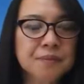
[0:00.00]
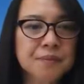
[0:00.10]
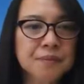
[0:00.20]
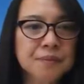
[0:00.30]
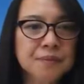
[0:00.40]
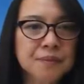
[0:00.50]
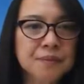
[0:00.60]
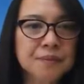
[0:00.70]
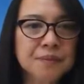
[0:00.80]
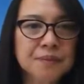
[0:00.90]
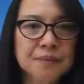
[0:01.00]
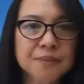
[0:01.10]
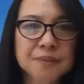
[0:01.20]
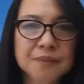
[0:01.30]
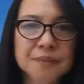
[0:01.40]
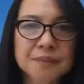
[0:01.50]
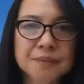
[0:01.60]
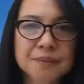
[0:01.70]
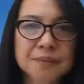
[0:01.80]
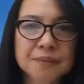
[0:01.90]

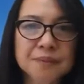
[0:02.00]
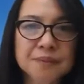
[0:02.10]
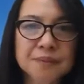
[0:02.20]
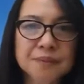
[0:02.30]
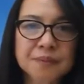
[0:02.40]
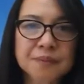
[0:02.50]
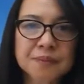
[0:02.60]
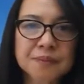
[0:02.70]
No words are spoken by the person on screen.